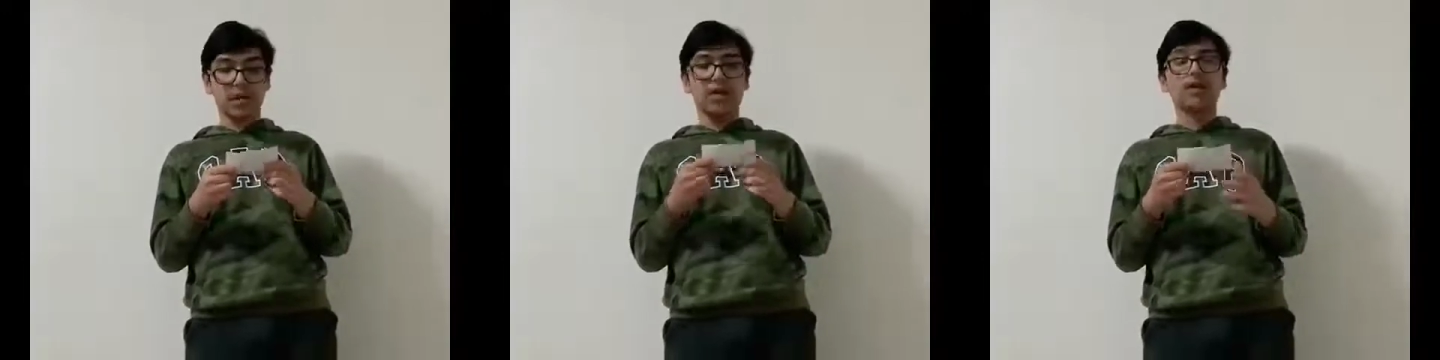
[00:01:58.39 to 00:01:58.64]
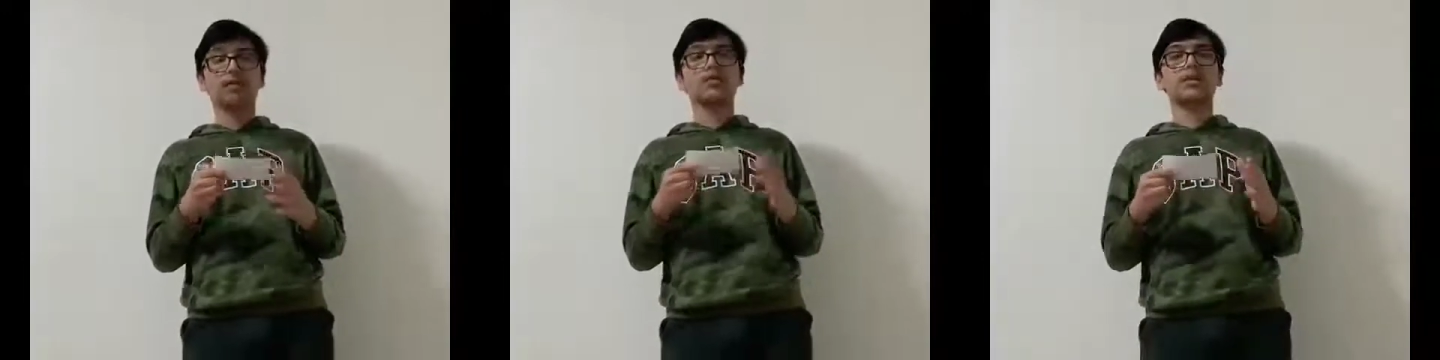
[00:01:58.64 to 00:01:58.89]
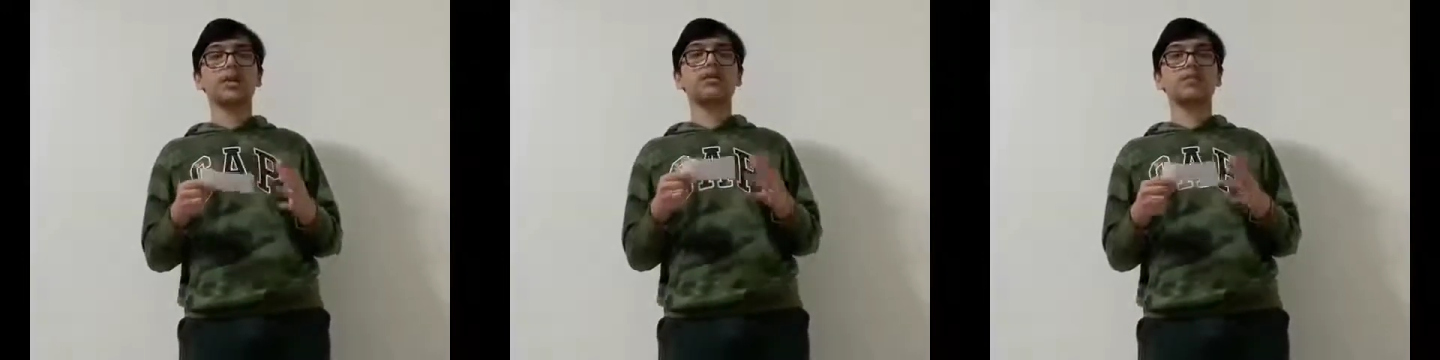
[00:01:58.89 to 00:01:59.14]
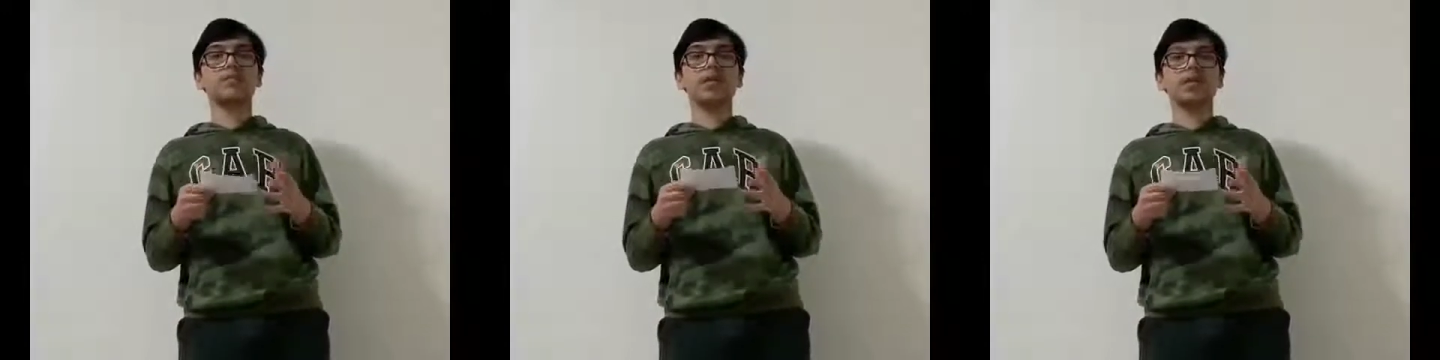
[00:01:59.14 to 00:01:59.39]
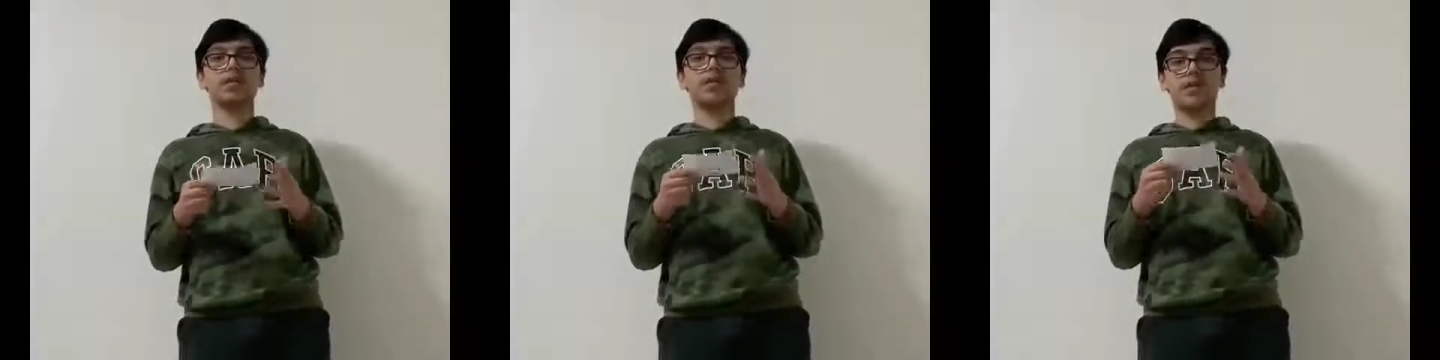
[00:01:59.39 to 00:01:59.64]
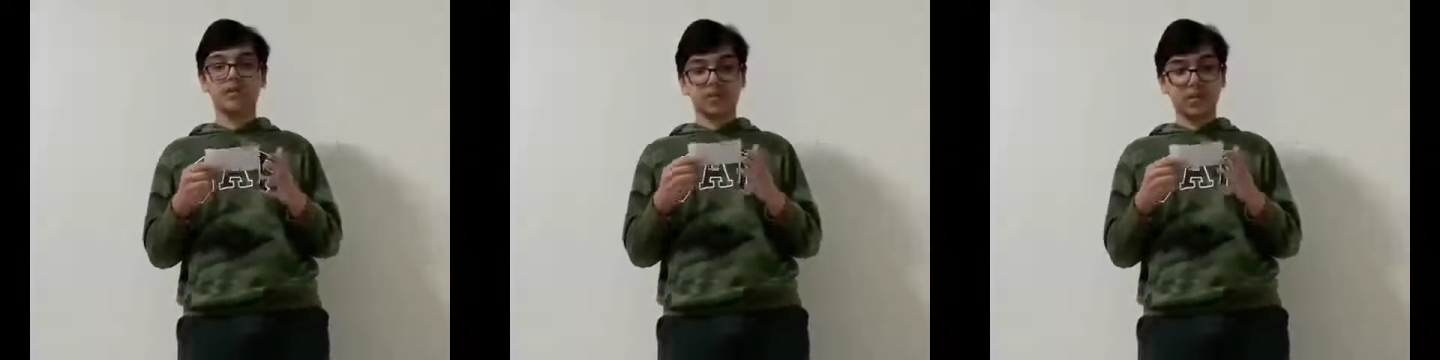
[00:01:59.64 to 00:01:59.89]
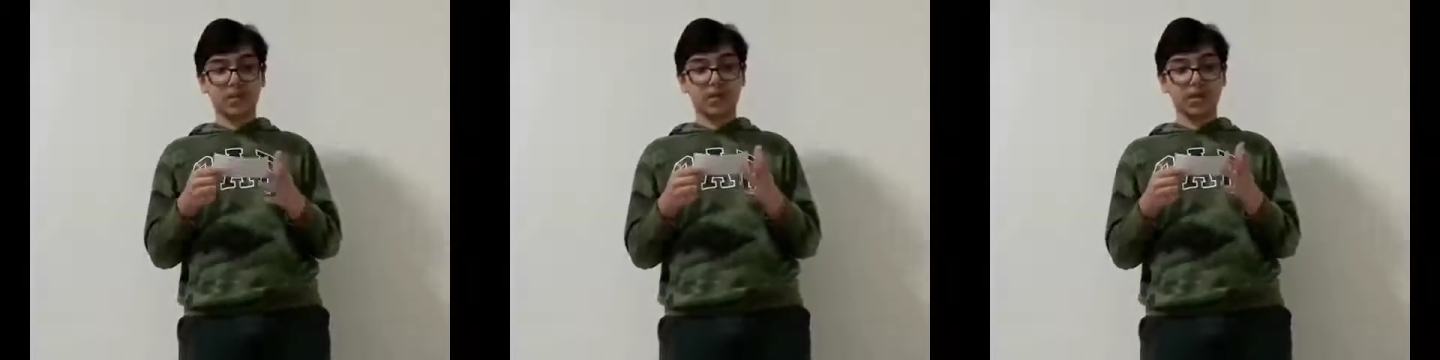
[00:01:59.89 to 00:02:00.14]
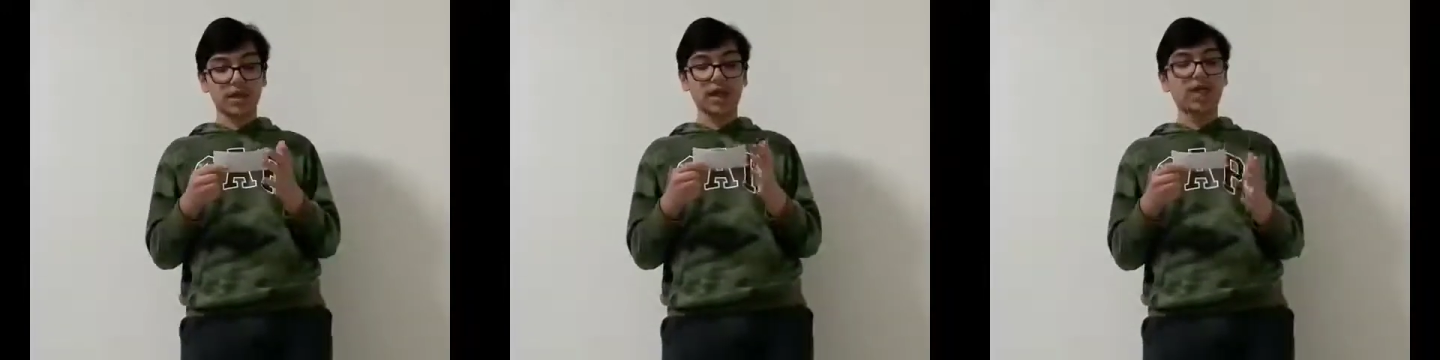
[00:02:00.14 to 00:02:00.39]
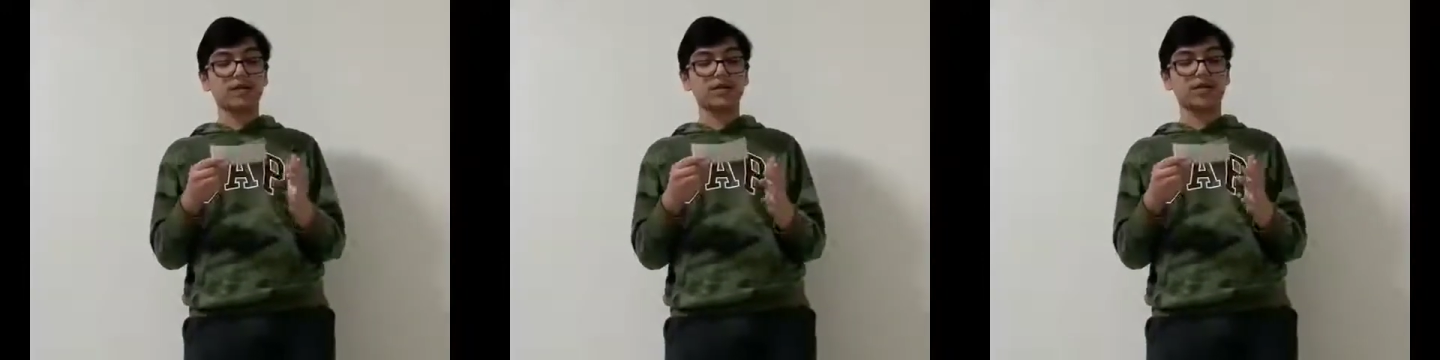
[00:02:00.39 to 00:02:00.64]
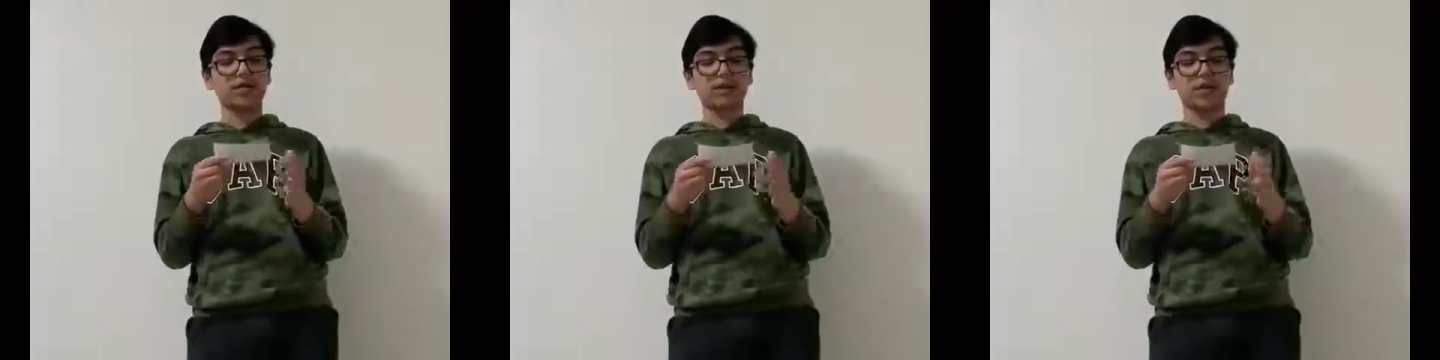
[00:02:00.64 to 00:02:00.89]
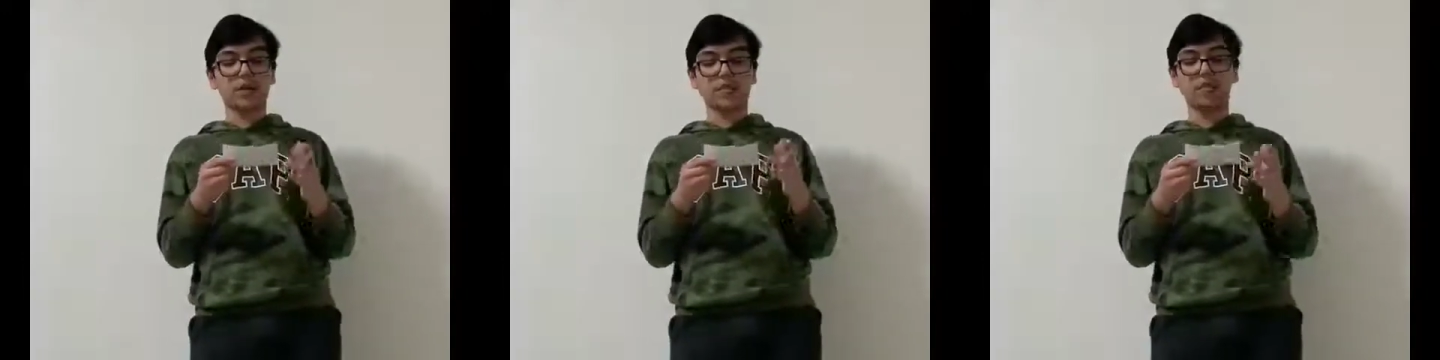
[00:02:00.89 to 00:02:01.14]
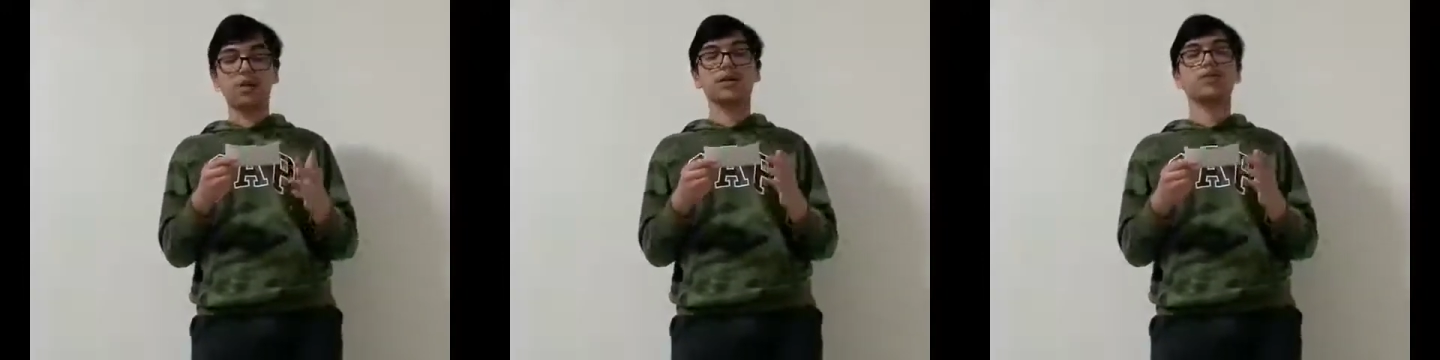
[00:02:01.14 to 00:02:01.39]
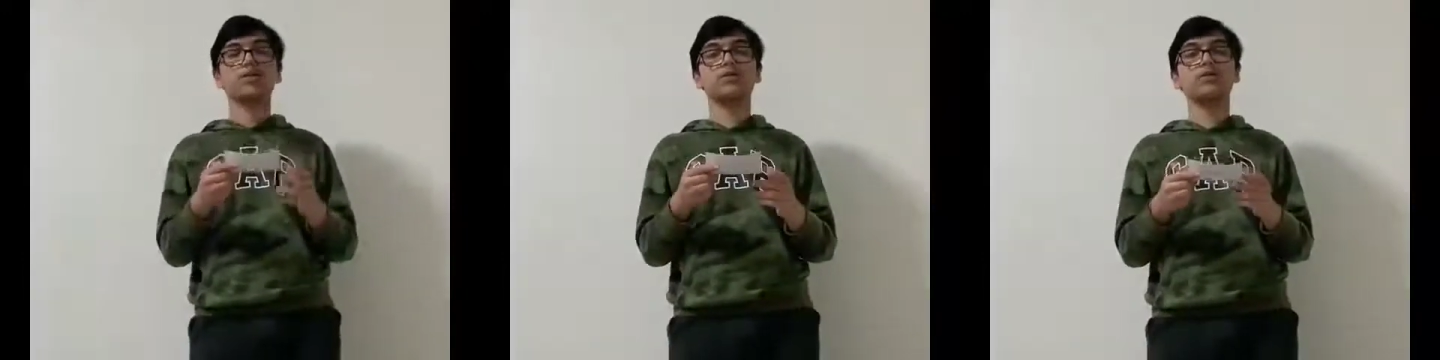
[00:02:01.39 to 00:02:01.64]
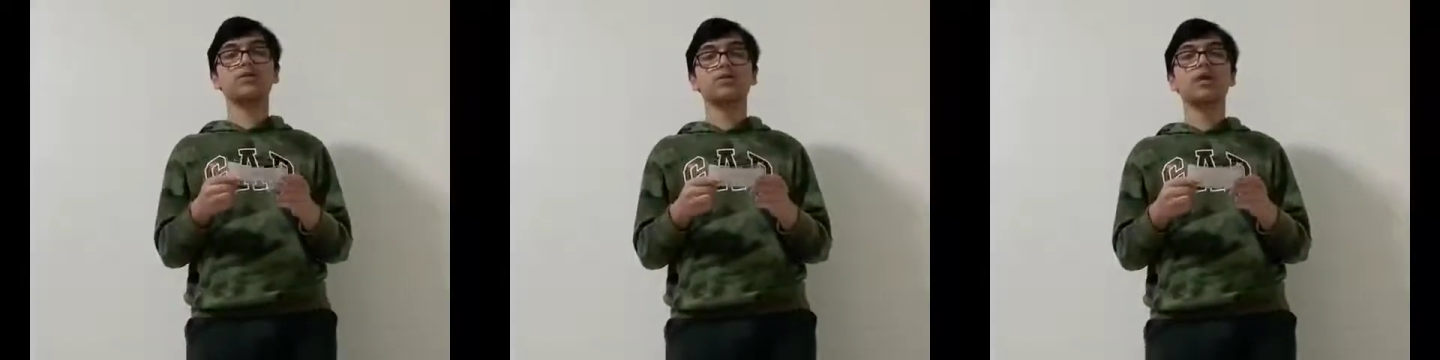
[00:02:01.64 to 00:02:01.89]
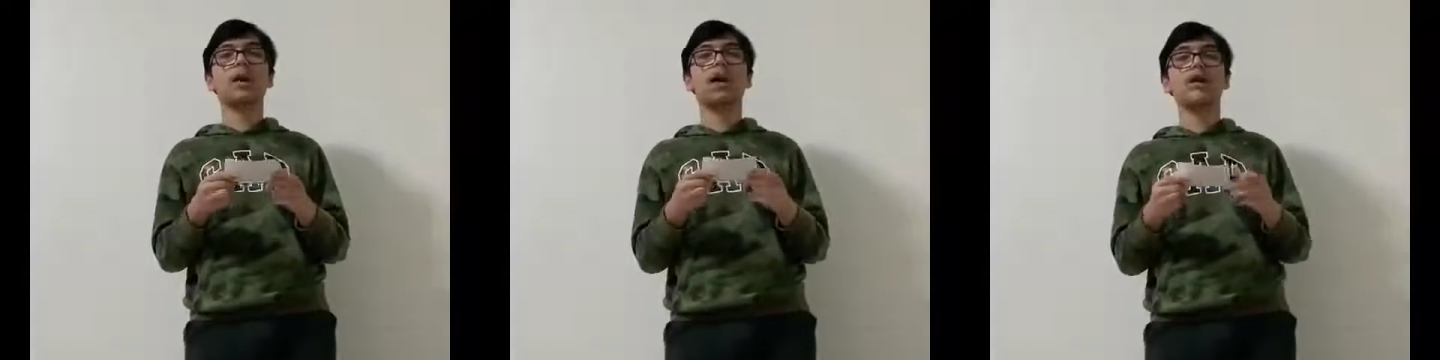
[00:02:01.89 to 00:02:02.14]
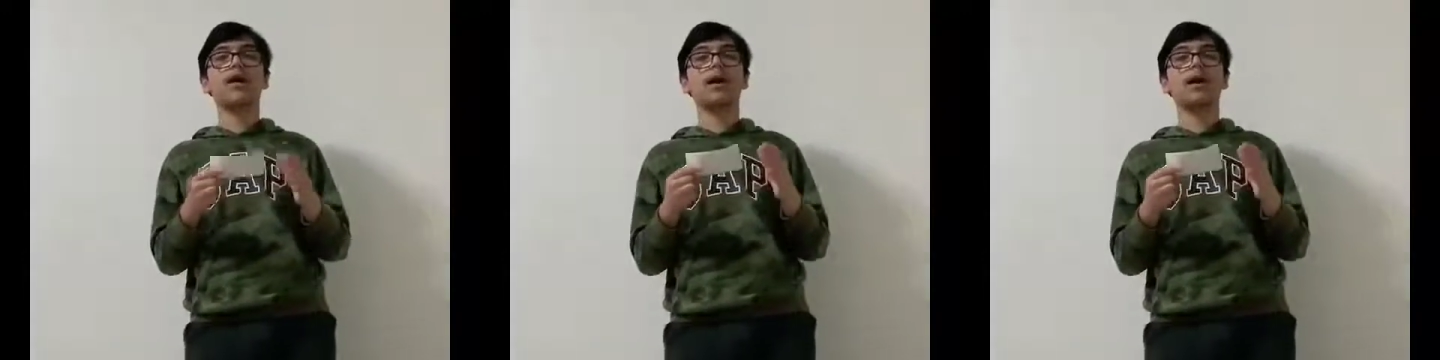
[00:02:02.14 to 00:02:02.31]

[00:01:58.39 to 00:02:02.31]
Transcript: It is estimated around 30 innocent people were killed and